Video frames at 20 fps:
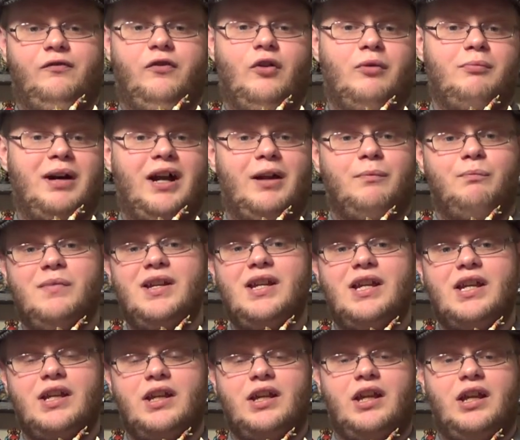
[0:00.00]
for my
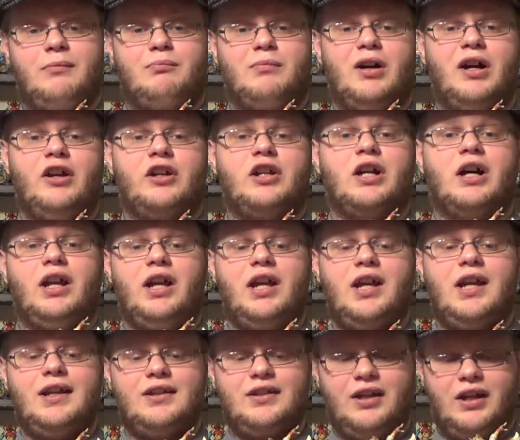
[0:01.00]
Mii in Mario Kart
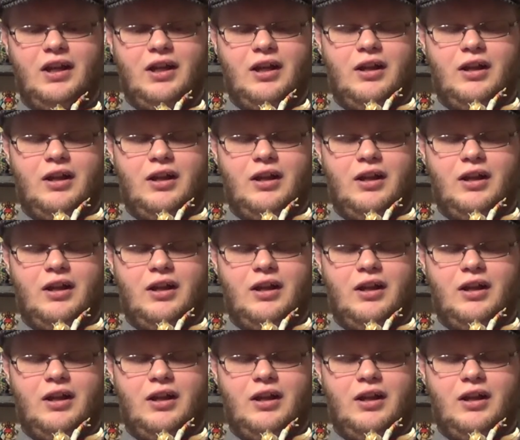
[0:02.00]
8.